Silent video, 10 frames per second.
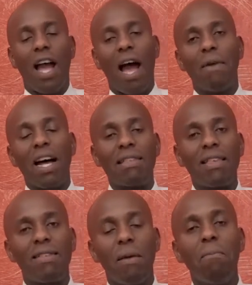a
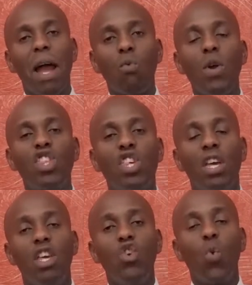system by which
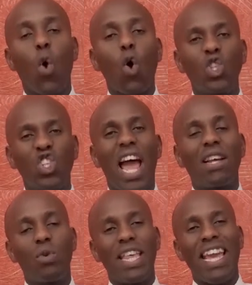you
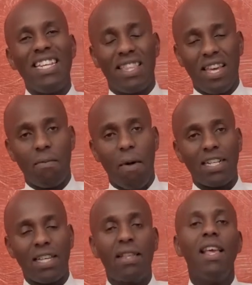contract with any third
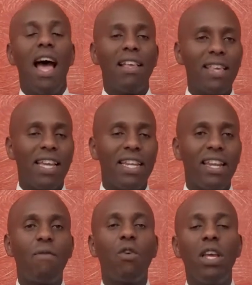parties. A second
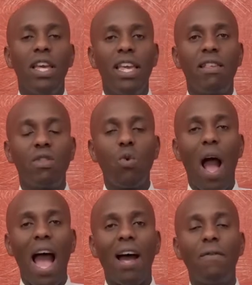level is to
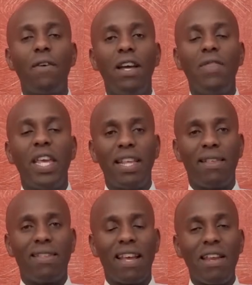have the
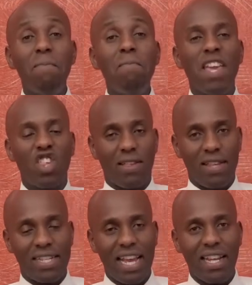necessary measures
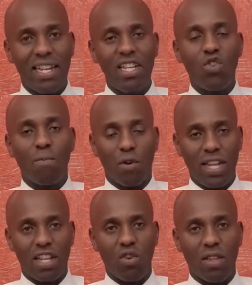internally to
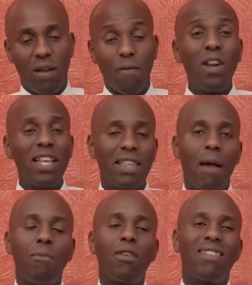protect yourself. For
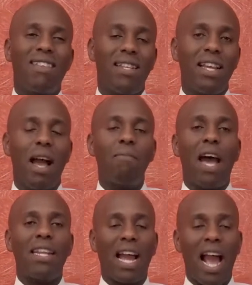example, setting up
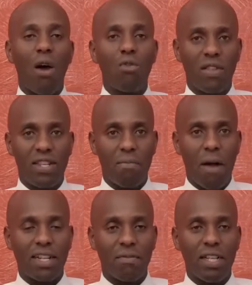an accounts
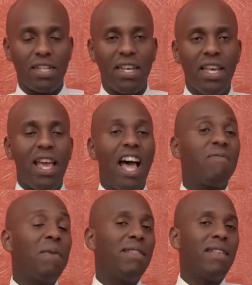department. As
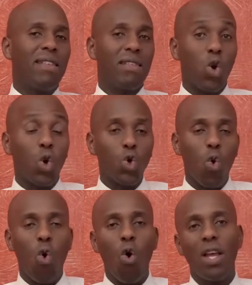businesses
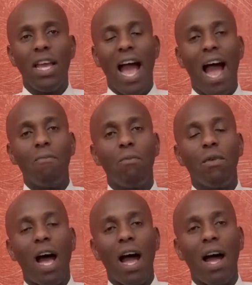grow,
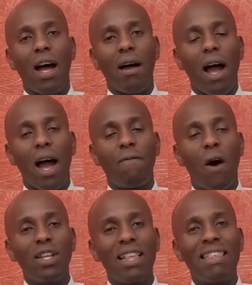
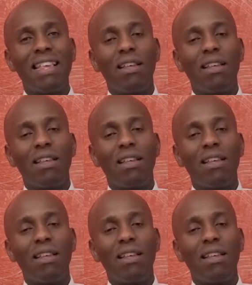founders